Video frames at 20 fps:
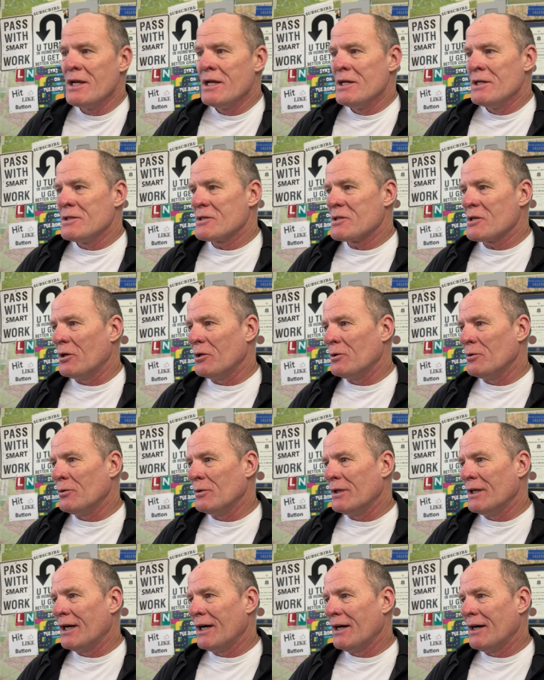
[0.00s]
So
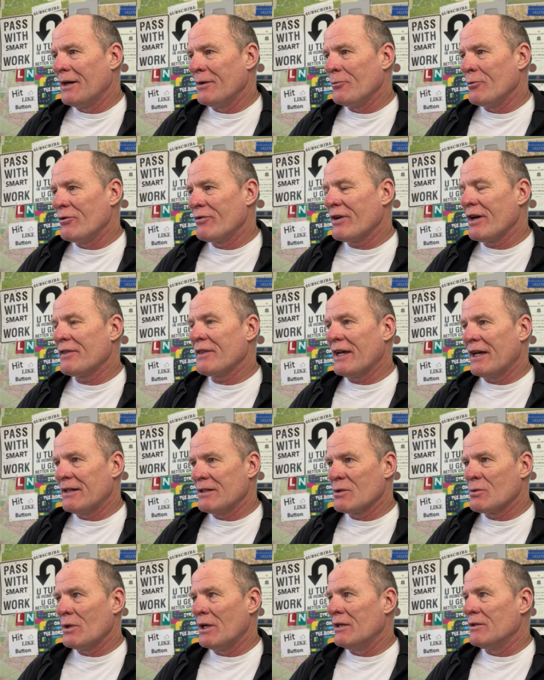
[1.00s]
uh, we've got that as
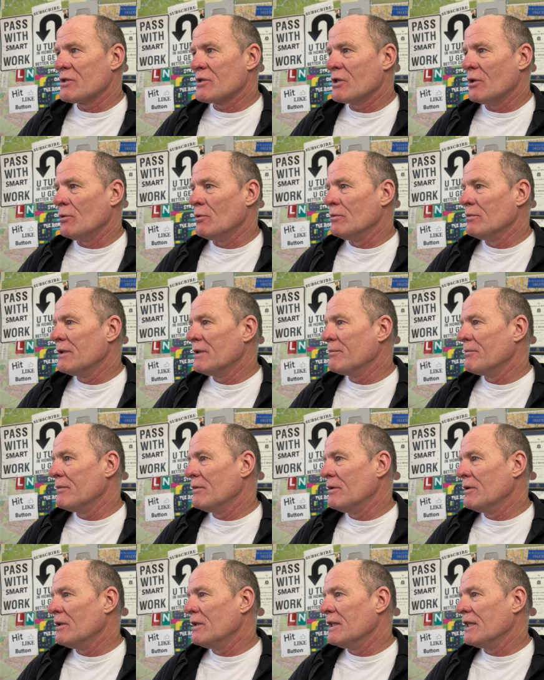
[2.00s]
well. So
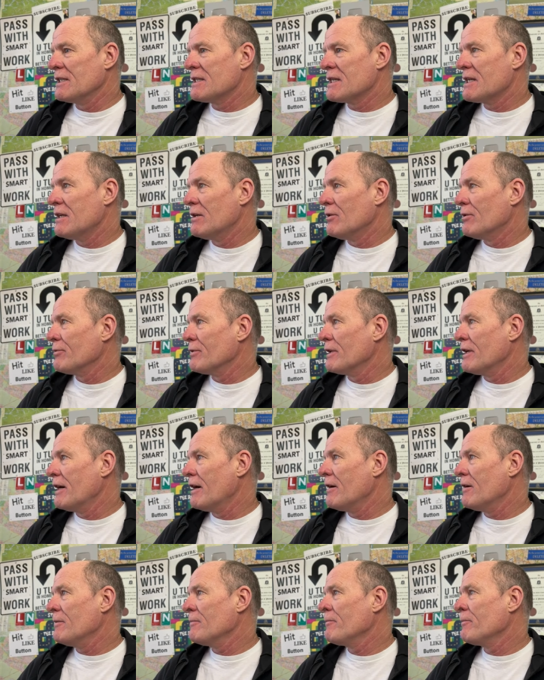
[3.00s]
let's get over
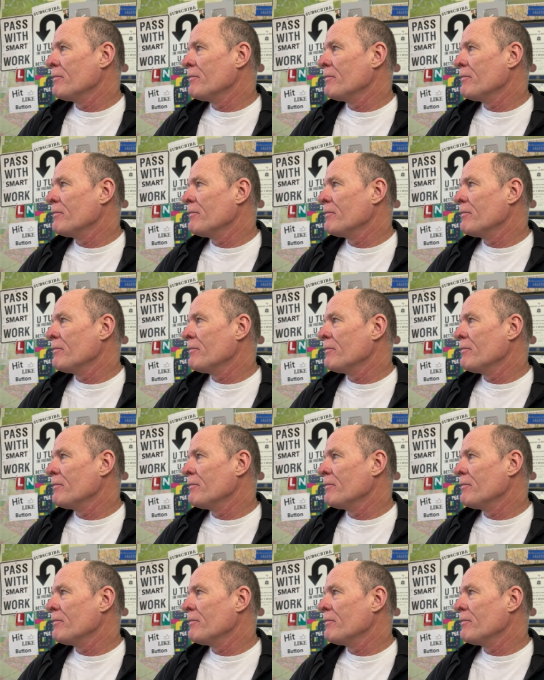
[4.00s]
there.